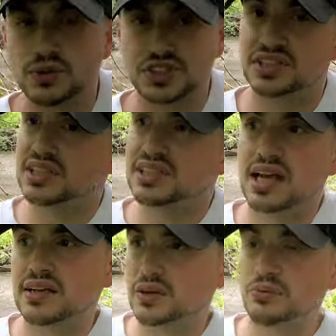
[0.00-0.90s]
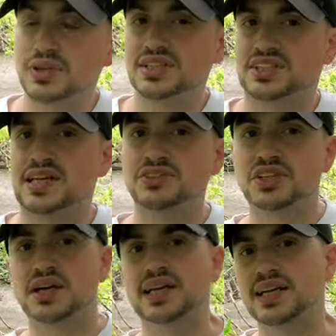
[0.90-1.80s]
is exactly what it sounds
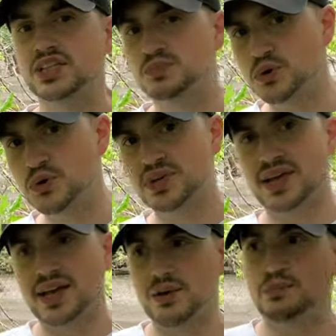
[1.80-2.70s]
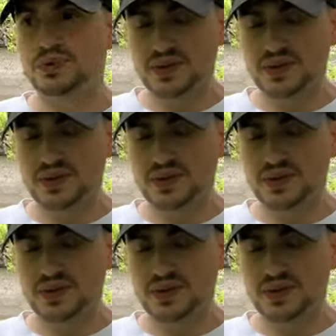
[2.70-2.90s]
like. It's boot camp,